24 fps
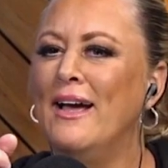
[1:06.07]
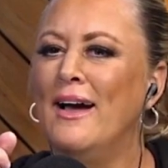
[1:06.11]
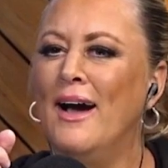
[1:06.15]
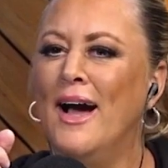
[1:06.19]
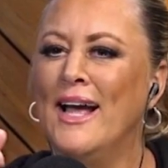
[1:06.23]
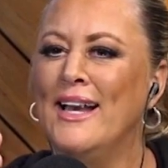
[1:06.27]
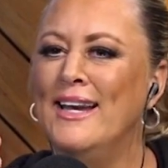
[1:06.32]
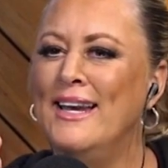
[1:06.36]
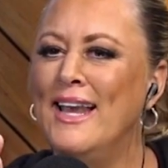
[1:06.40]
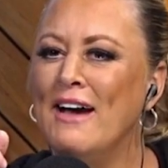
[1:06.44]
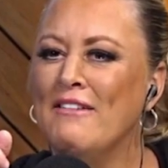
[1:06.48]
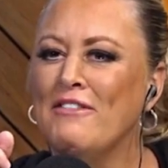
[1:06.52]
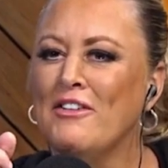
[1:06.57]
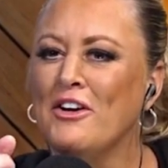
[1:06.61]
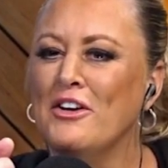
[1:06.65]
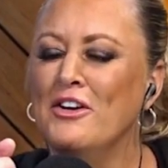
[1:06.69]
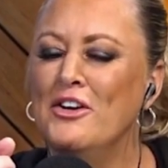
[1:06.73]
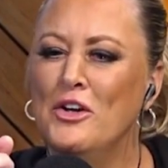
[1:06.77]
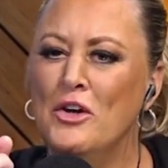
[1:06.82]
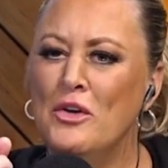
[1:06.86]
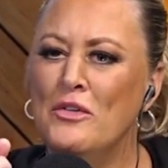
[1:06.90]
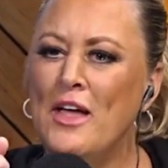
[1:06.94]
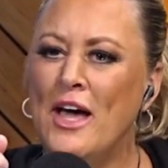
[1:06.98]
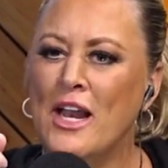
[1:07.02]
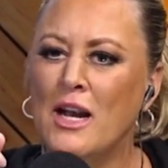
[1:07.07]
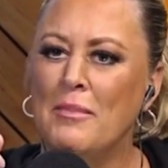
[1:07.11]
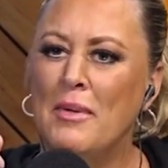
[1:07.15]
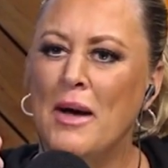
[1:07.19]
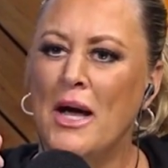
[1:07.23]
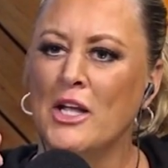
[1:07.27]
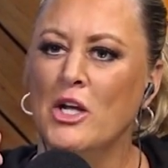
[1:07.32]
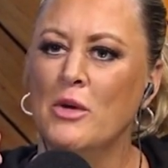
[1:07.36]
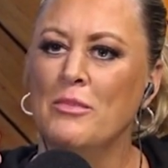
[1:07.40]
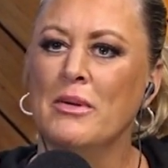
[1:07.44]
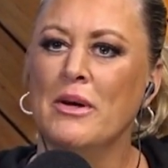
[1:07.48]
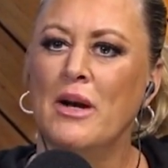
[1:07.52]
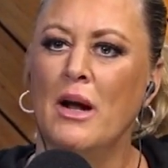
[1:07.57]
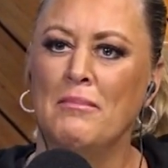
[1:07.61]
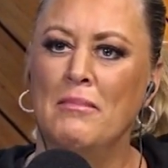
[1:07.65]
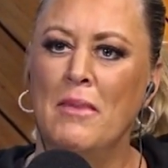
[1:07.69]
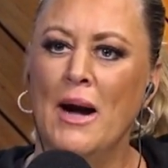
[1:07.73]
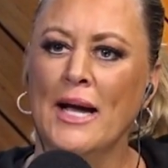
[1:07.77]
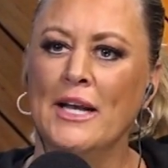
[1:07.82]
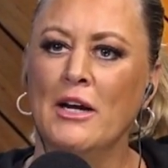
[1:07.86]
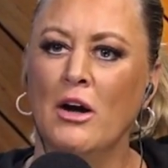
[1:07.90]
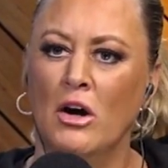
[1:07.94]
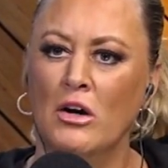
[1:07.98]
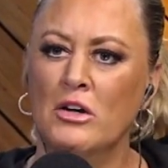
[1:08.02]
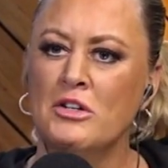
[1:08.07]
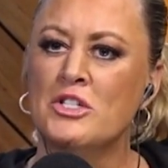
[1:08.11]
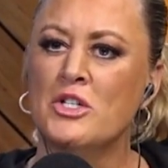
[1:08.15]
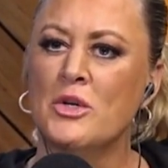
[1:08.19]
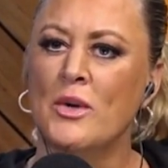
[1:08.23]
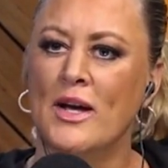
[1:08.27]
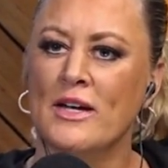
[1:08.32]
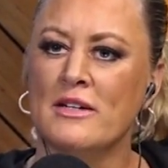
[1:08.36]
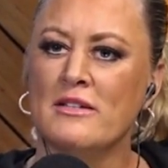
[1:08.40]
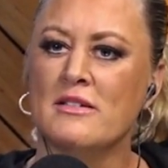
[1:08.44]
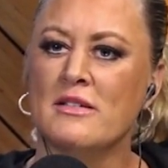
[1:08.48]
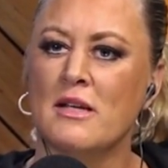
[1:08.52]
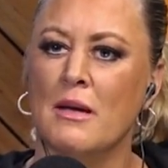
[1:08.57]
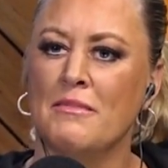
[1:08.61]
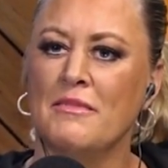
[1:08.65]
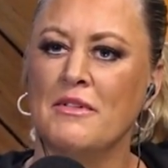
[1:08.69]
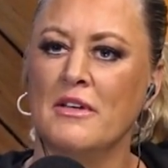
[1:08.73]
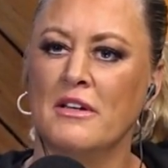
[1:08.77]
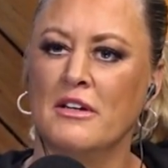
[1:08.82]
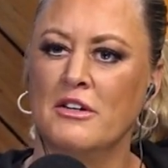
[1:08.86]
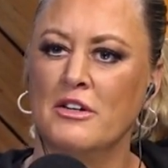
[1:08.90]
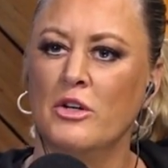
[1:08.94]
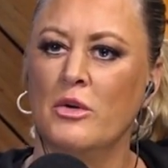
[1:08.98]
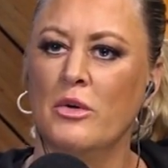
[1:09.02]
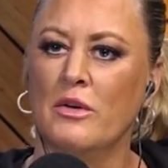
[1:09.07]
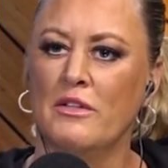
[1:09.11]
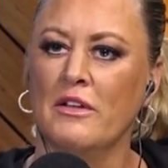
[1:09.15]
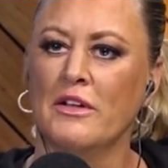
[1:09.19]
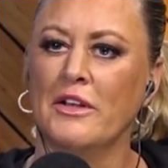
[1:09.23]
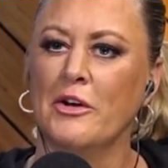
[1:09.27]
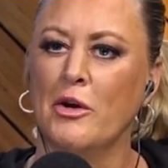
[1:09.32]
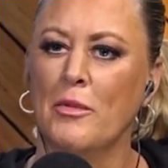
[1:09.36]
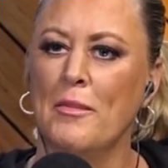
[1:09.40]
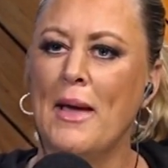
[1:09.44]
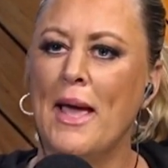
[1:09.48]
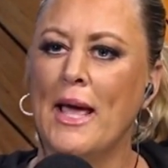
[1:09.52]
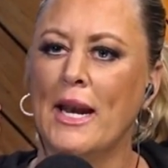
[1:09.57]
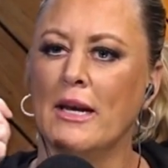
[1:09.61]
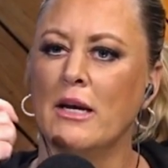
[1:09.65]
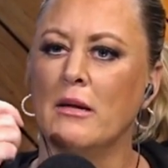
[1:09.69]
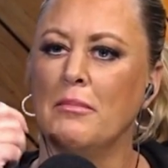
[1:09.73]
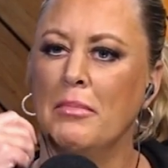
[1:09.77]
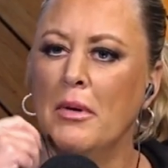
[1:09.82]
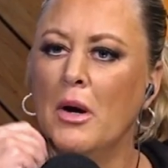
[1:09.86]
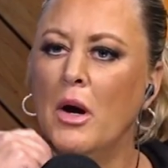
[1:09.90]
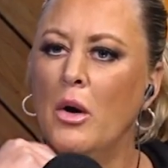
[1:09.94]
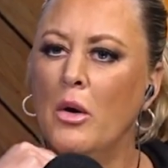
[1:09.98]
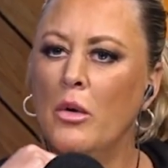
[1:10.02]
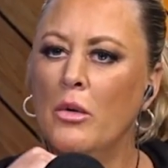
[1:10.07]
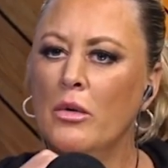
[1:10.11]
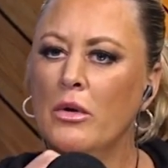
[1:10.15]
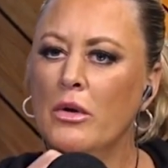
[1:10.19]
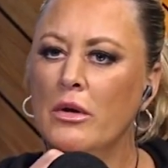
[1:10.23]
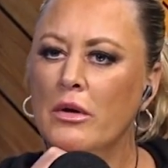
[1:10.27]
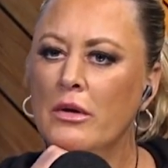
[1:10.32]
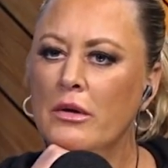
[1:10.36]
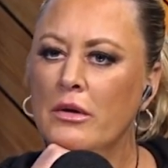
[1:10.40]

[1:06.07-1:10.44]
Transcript: I, of I never over. knew that about you, but mine also has something to do with a little man in a boat.